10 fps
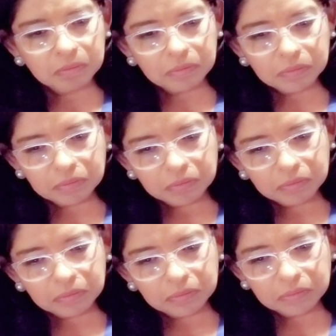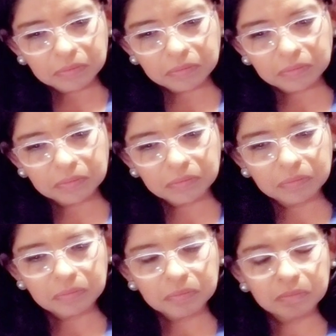
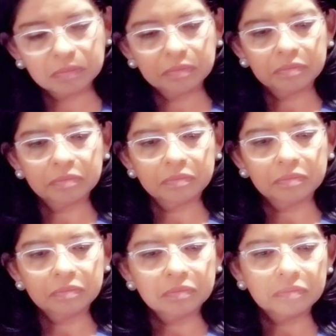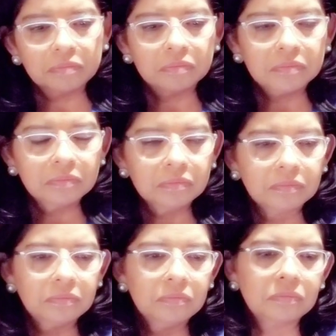
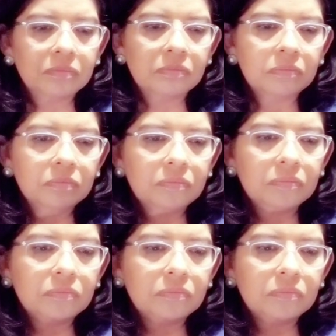The person shown says nothing.